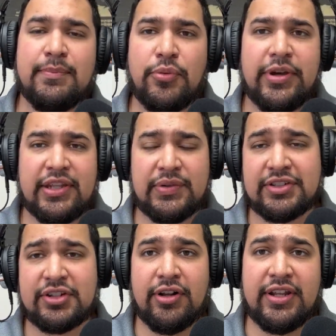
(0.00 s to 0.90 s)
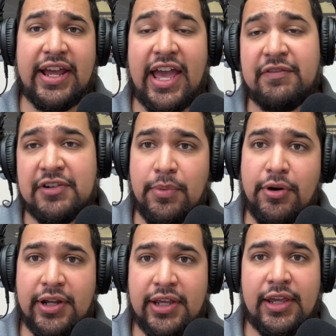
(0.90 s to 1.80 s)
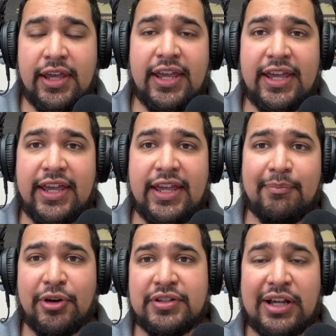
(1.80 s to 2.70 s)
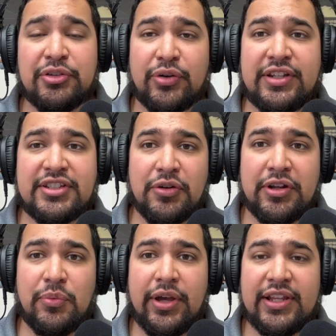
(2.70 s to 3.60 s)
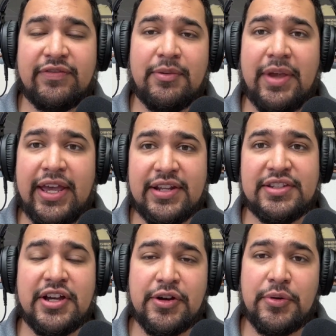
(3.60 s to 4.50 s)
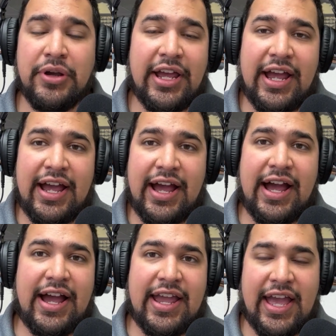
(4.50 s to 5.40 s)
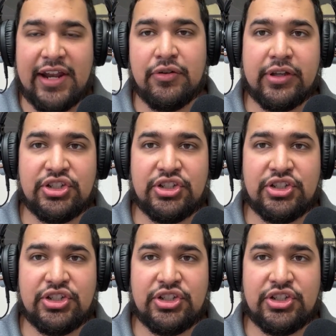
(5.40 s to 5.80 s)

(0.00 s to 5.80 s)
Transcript: point, there was a Scarlet Night after party. And because I was already soaking wet from head to toe, I had to go get